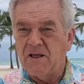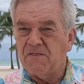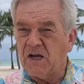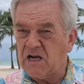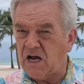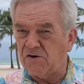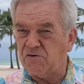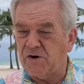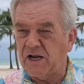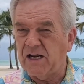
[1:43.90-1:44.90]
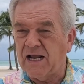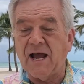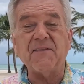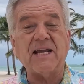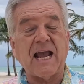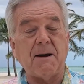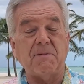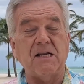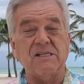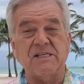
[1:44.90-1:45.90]
The country and the
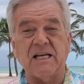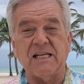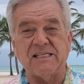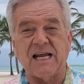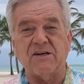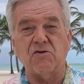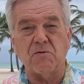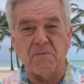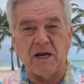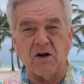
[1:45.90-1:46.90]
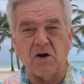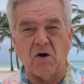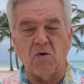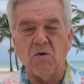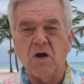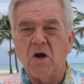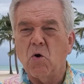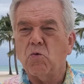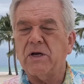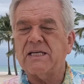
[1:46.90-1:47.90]
capital city, Santo Domingo,
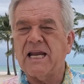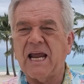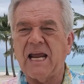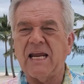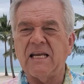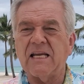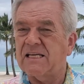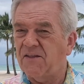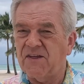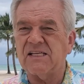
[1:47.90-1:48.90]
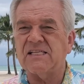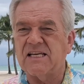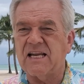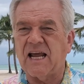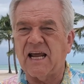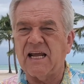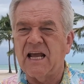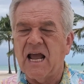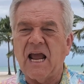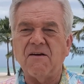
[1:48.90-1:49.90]
retain to this day
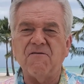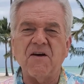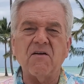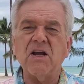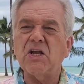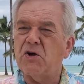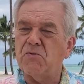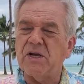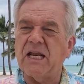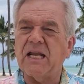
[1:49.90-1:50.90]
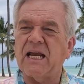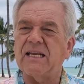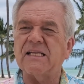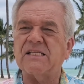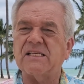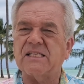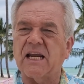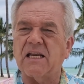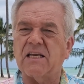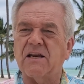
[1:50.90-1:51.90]
a very unique and
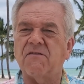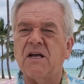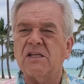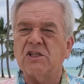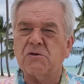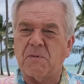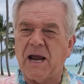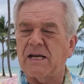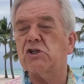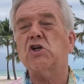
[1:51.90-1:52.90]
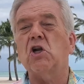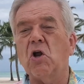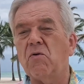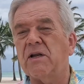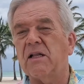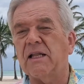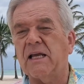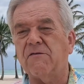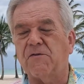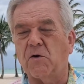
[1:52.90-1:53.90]
distinctive Spanish colonial
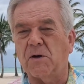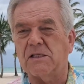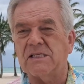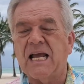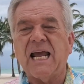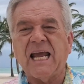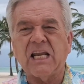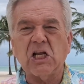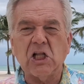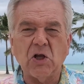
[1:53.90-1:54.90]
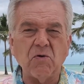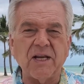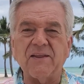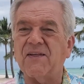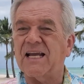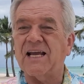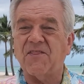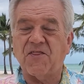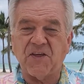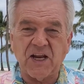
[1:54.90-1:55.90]
influence, including the
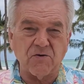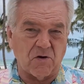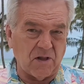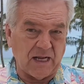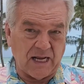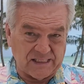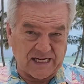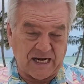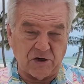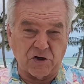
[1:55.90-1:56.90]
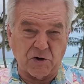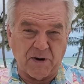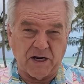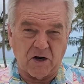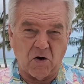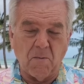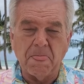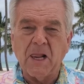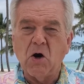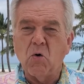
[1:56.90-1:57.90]
cathedral in Santo Domingo,
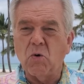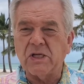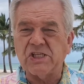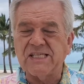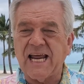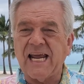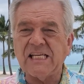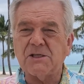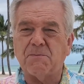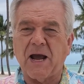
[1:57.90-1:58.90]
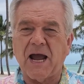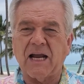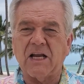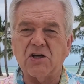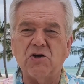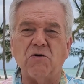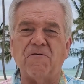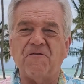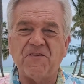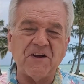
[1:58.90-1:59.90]
which dates back to
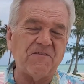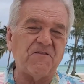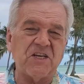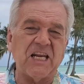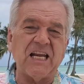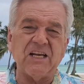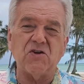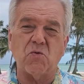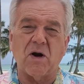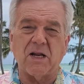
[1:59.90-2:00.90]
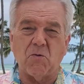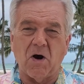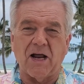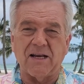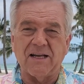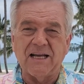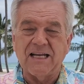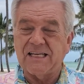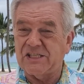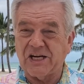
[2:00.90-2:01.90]
1521.
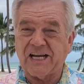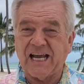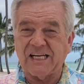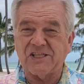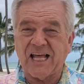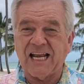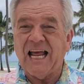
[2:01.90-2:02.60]
Did you catch that?